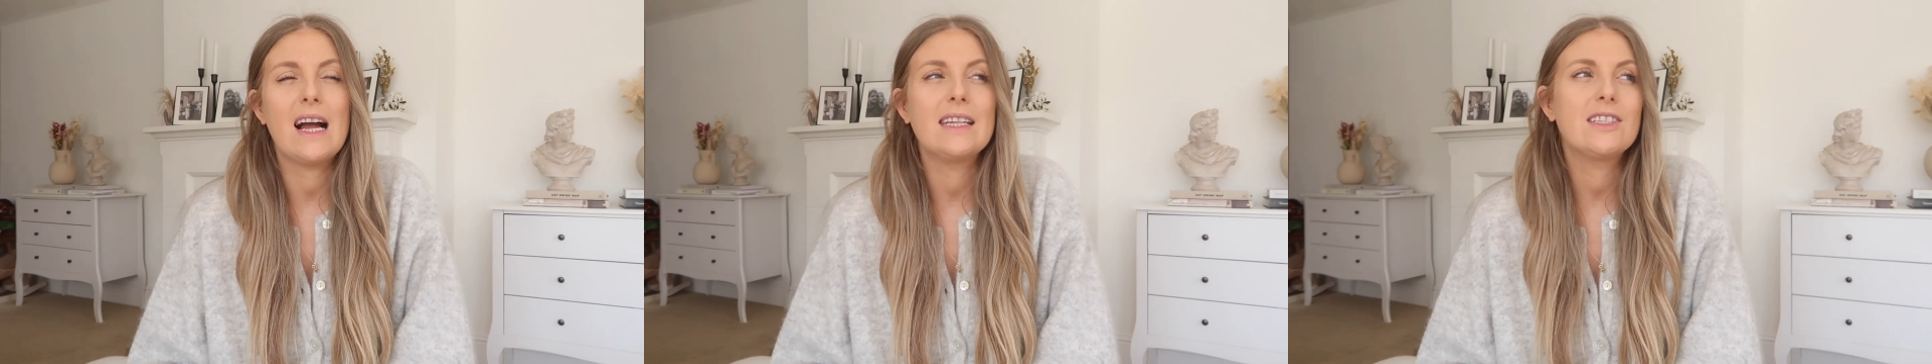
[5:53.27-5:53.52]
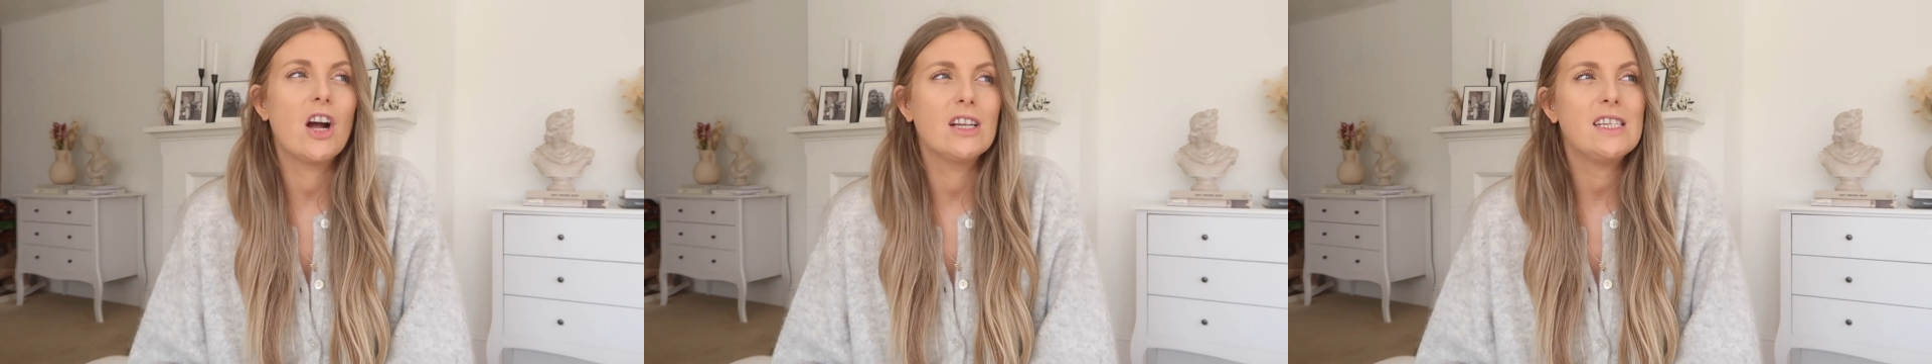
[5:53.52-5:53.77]
I
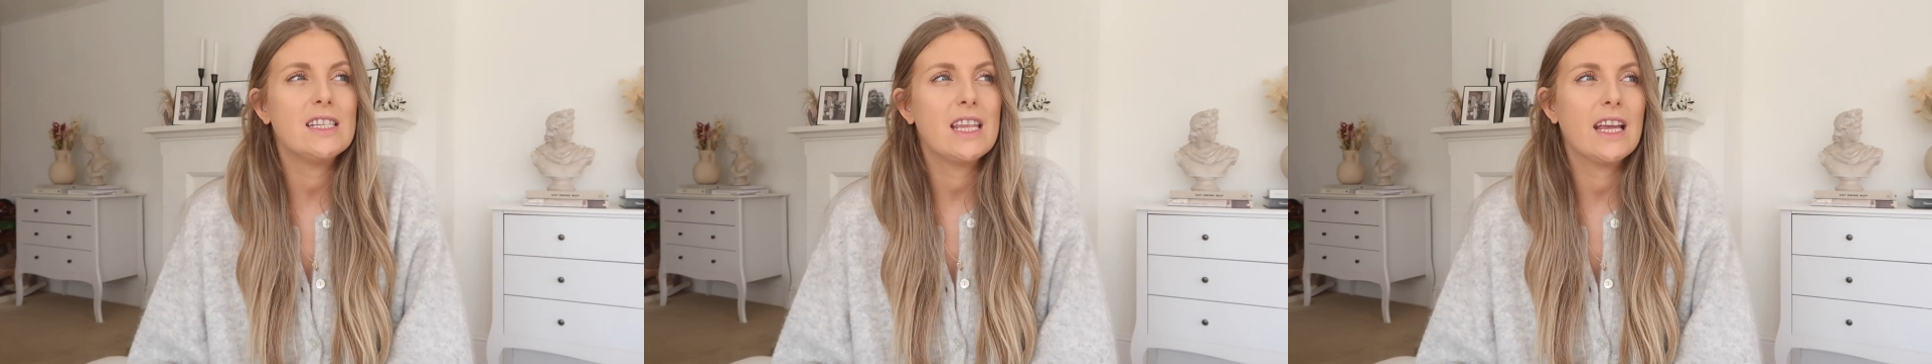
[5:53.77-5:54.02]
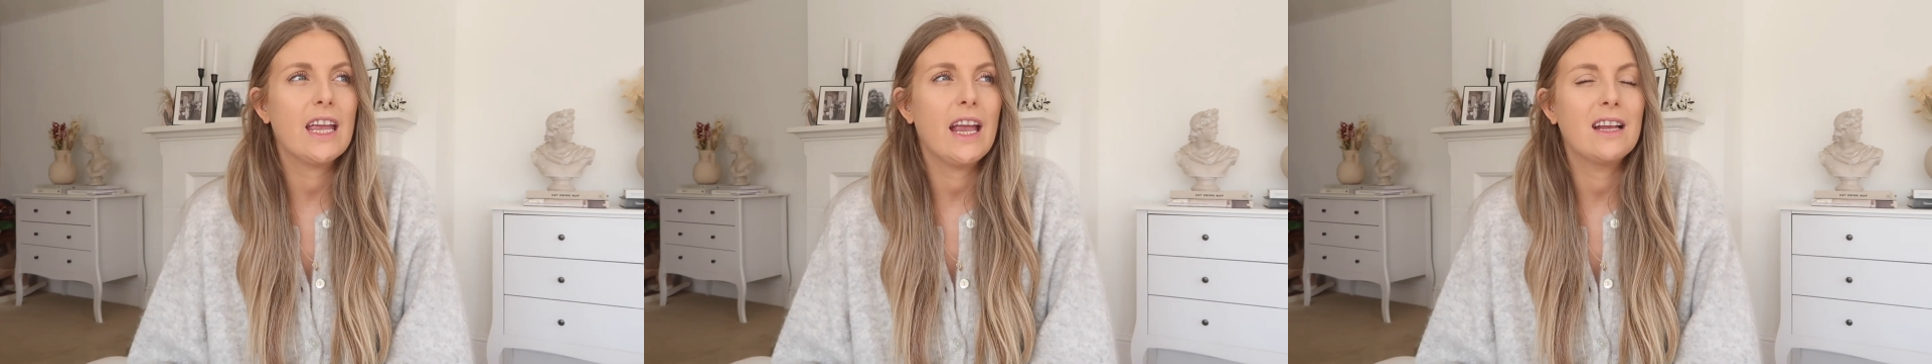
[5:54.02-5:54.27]
started
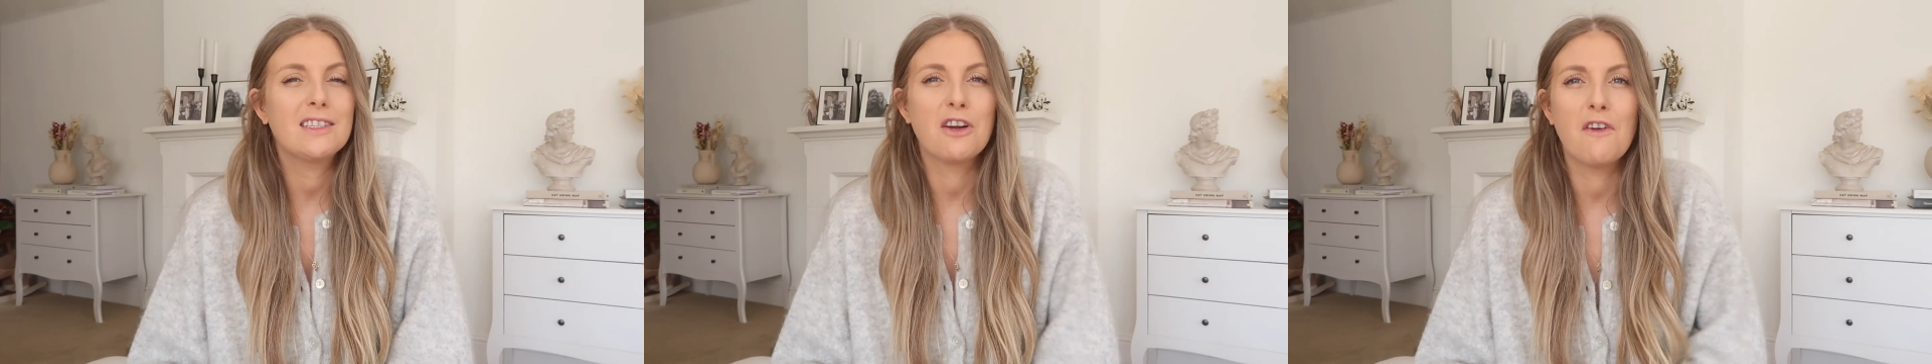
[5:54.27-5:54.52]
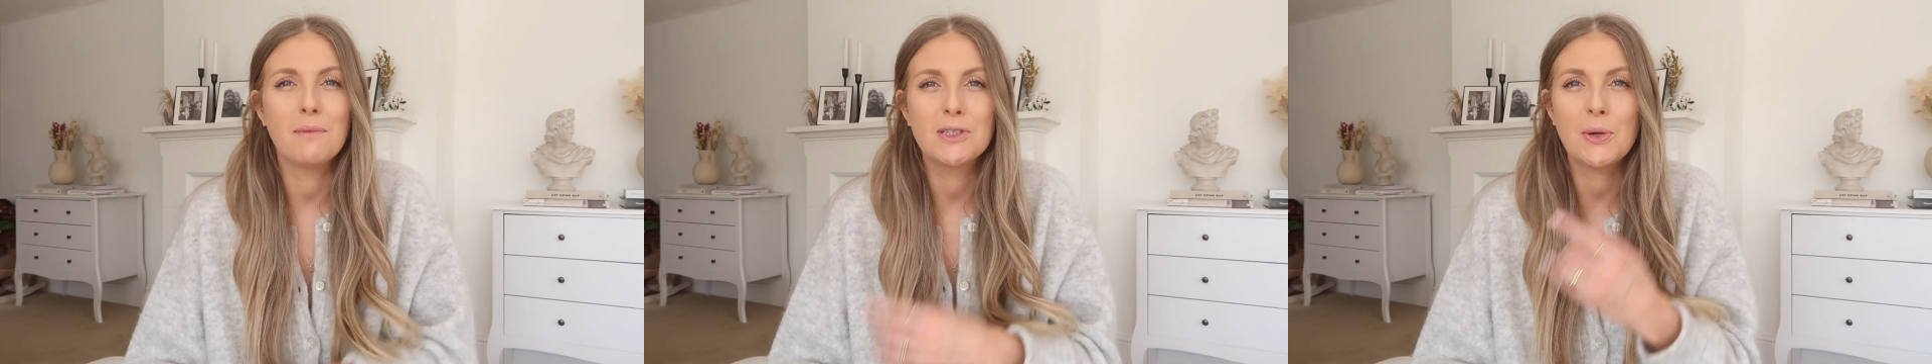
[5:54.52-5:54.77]
thinking,
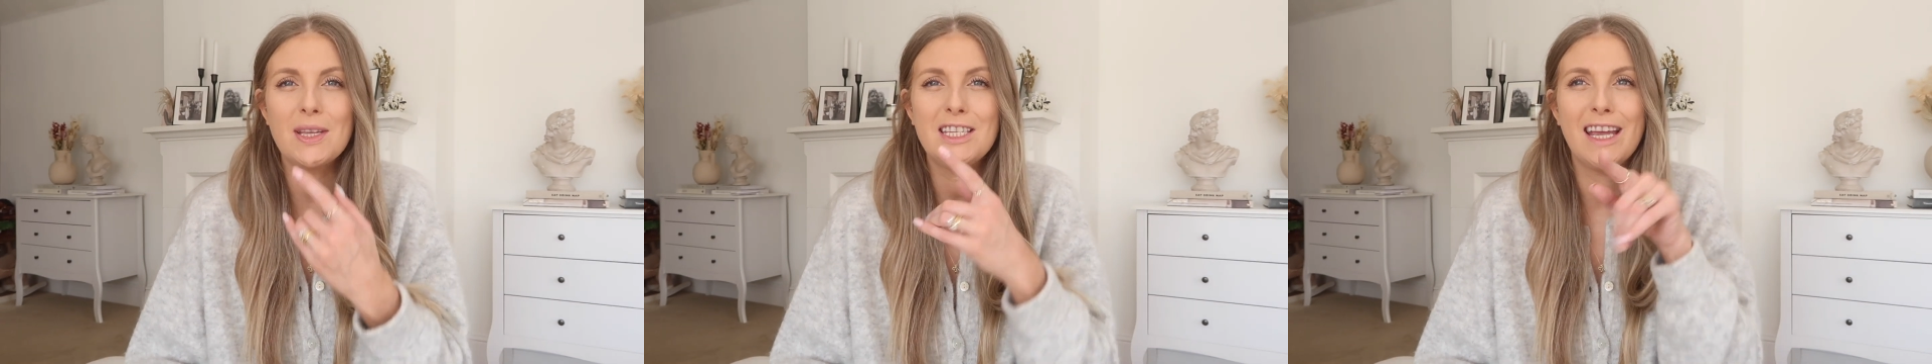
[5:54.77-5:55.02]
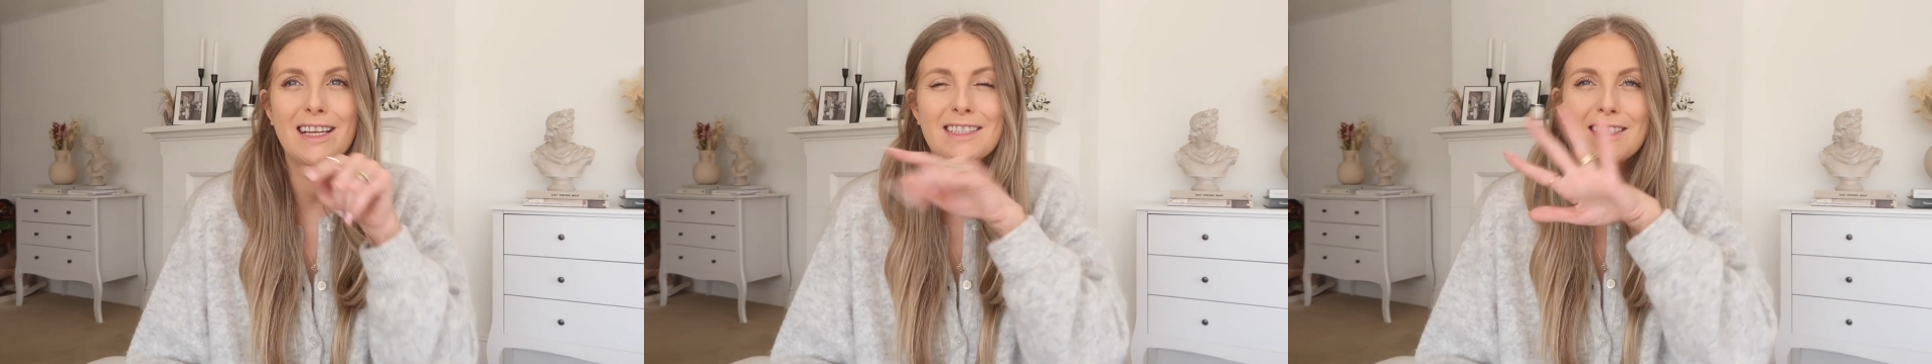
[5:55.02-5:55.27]
sorry, I'm
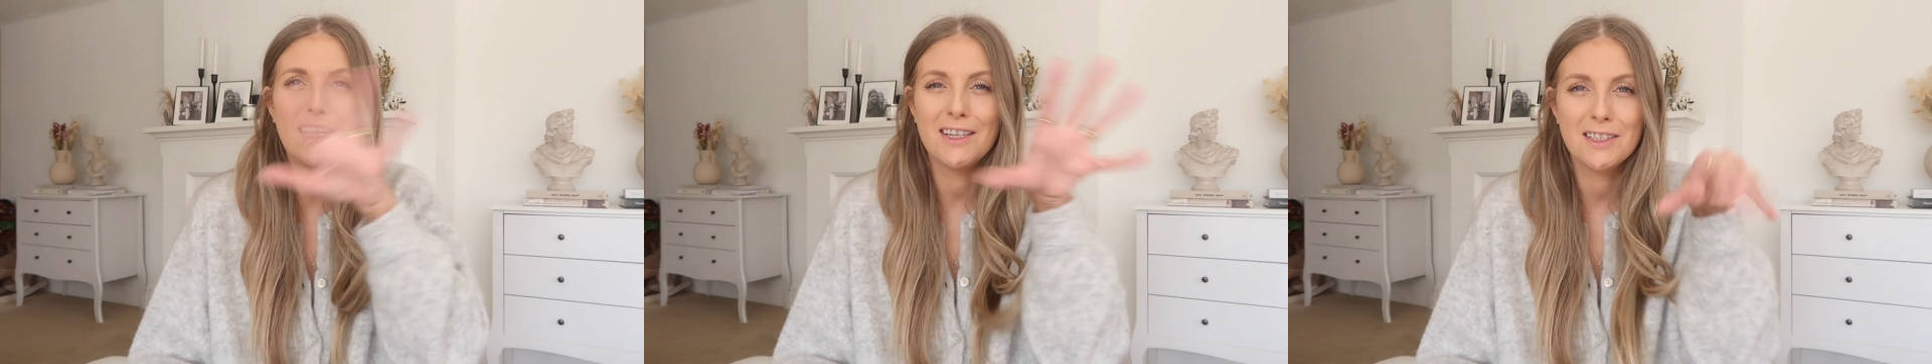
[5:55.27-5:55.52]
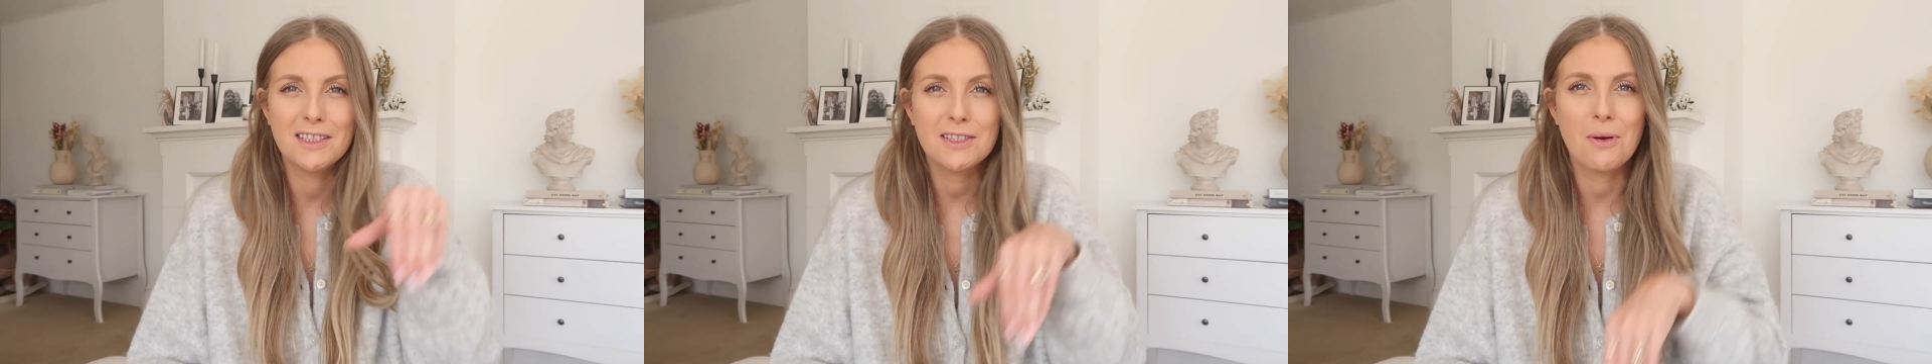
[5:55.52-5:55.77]
squinting, the
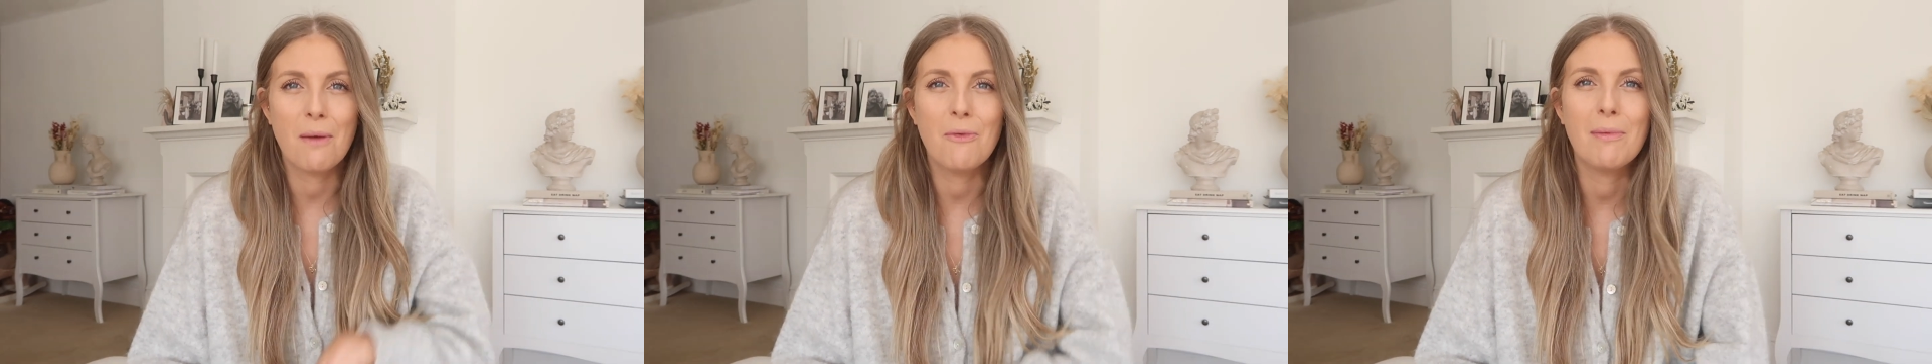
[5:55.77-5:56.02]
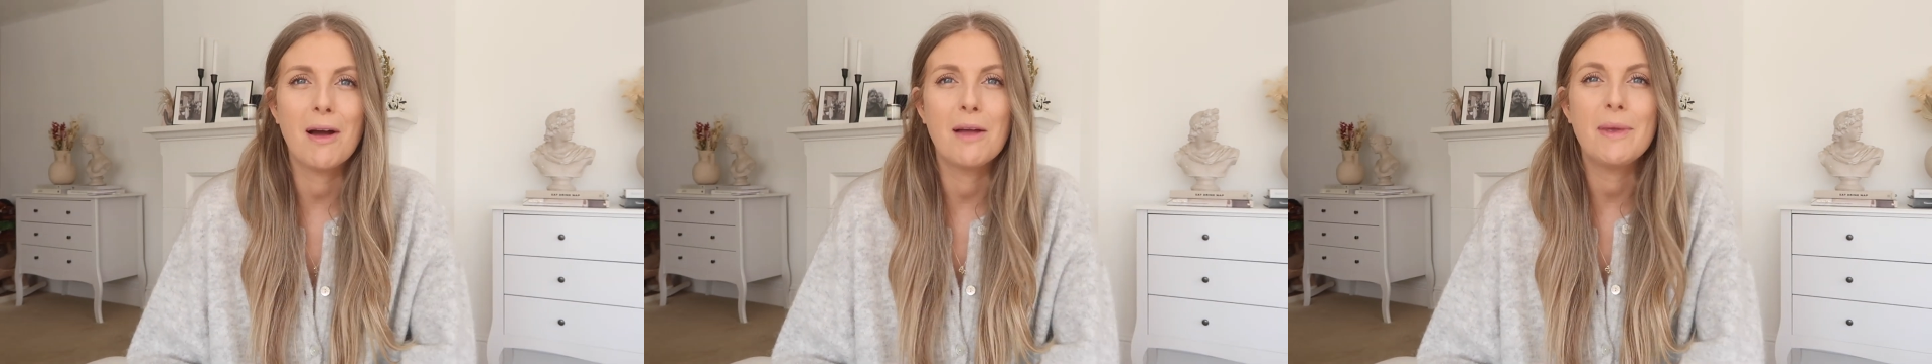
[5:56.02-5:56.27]
sun's quite
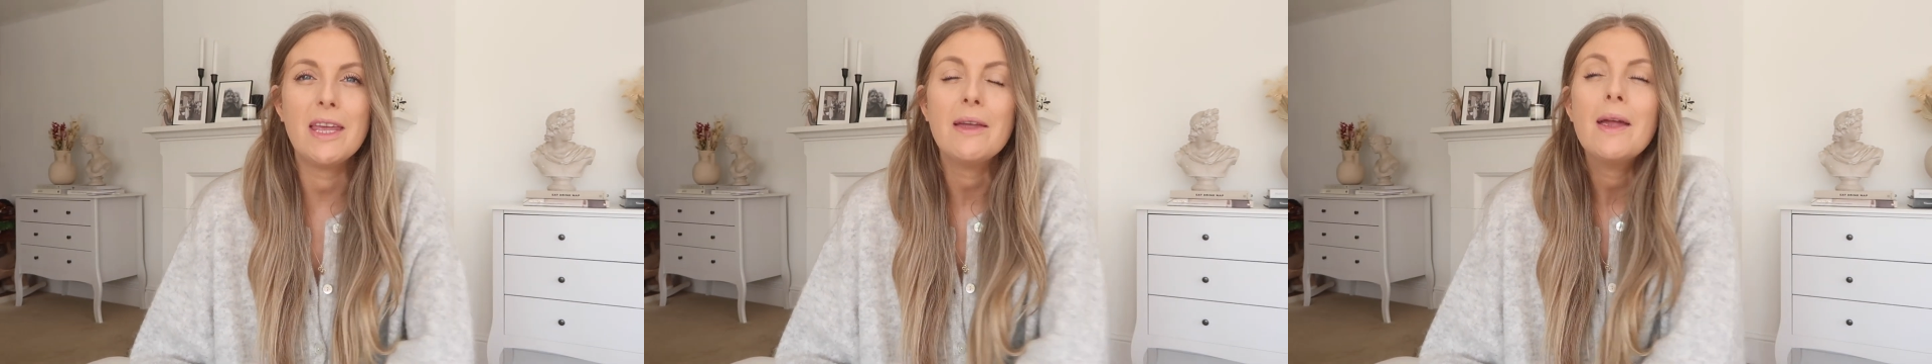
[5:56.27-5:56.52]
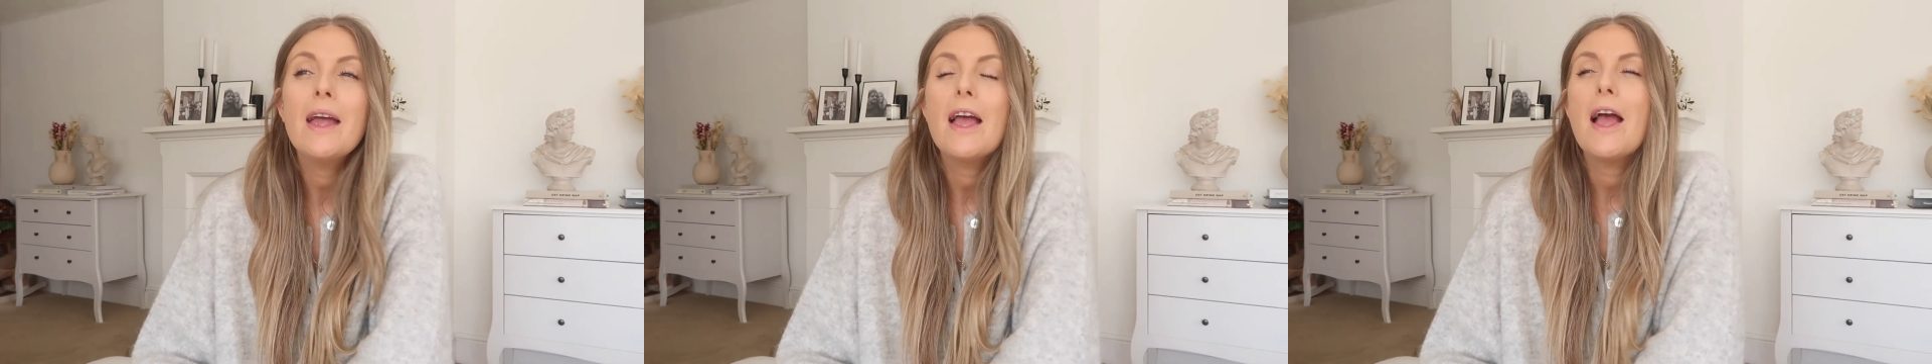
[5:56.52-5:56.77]
bright behind me.